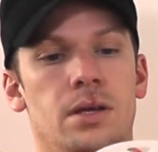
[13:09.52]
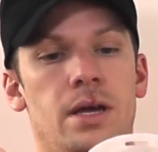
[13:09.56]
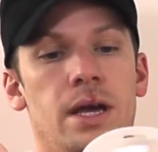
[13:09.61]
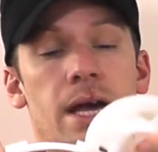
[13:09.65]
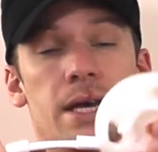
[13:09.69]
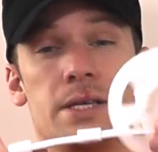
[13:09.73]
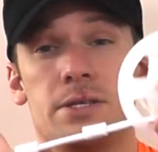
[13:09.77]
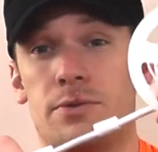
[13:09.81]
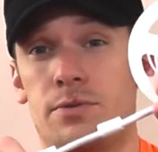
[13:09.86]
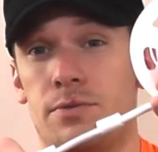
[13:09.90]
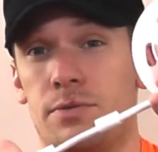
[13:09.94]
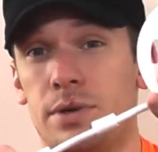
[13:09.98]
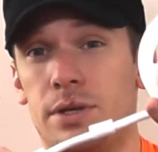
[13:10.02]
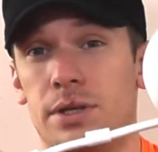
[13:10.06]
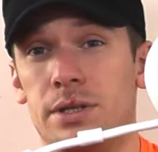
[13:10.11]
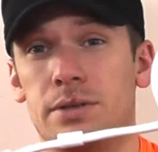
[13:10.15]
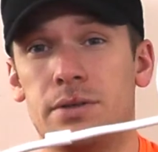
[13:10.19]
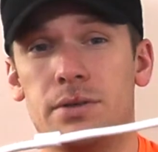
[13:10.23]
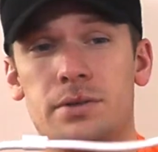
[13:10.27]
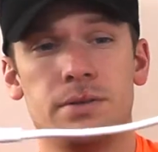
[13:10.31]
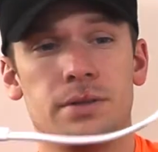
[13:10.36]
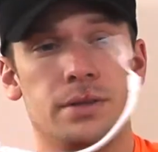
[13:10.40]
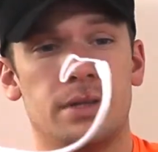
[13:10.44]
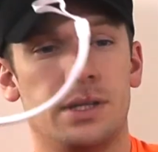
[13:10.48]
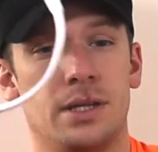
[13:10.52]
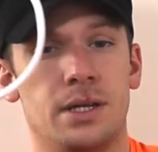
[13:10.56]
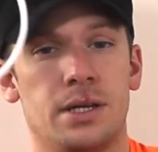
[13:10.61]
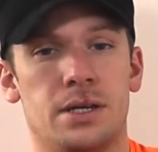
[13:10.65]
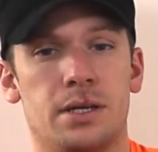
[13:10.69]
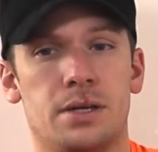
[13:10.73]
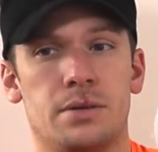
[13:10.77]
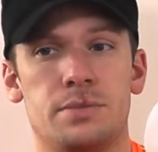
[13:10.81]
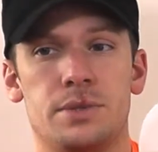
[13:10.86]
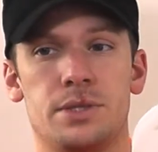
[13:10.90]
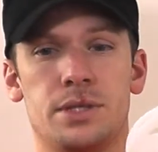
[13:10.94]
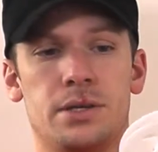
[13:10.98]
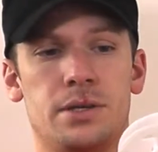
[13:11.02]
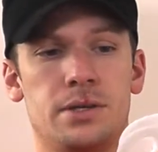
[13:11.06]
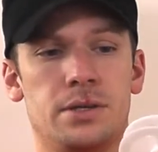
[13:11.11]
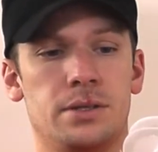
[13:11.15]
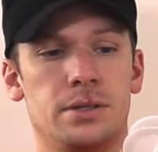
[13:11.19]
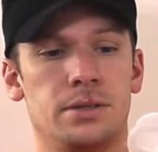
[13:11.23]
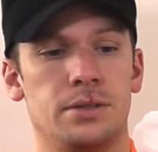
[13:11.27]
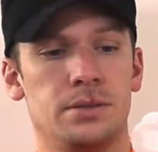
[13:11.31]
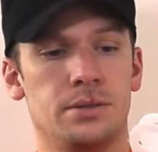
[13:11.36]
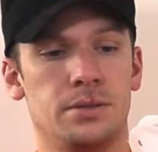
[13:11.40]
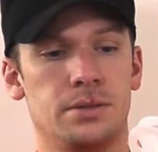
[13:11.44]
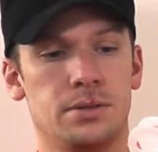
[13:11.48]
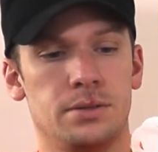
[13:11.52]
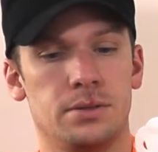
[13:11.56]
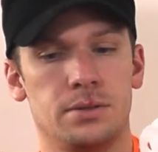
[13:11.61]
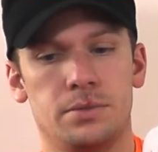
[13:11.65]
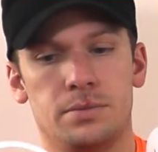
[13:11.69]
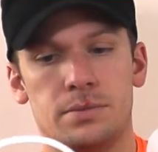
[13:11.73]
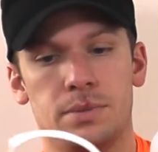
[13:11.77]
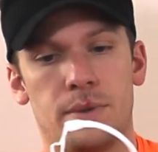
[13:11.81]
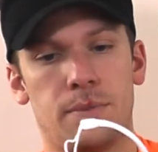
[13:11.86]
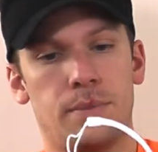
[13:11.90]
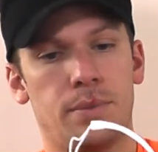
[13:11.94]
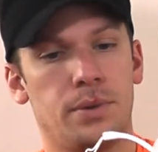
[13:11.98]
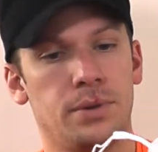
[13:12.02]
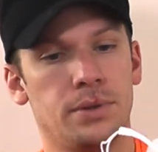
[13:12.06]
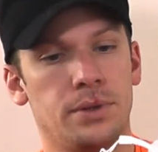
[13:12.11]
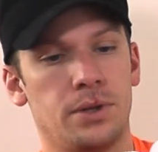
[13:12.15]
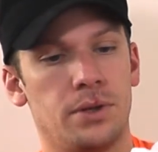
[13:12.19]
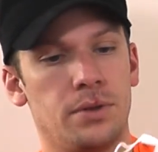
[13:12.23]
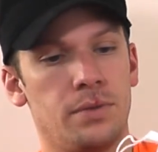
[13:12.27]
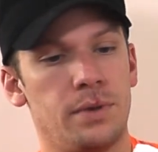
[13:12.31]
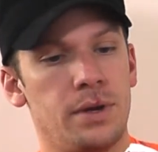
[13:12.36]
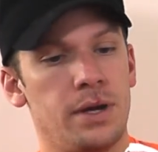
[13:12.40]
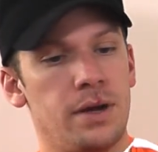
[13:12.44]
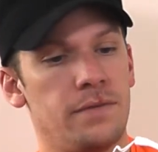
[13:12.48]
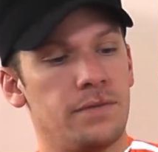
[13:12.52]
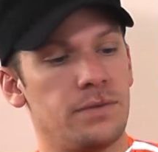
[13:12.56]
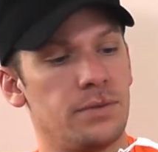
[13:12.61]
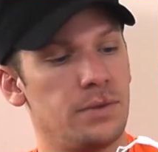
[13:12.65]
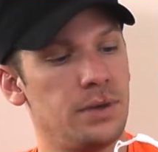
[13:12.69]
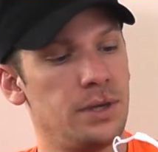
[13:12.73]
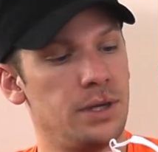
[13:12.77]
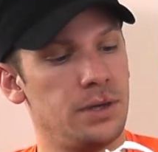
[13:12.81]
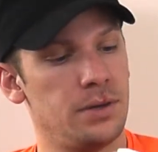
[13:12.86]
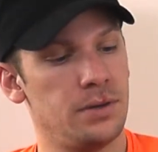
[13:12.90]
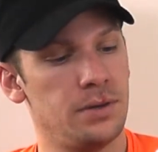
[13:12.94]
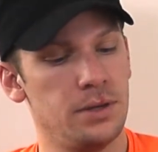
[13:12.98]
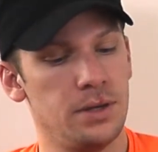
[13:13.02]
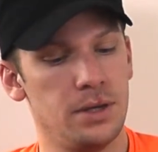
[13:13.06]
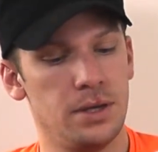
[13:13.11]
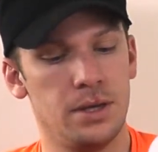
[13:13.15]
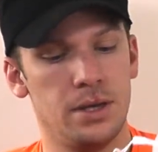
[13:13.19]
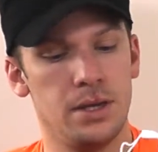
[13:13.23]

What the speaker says: has a reel that it comes on. Oh, I pulled it all the way off the reel.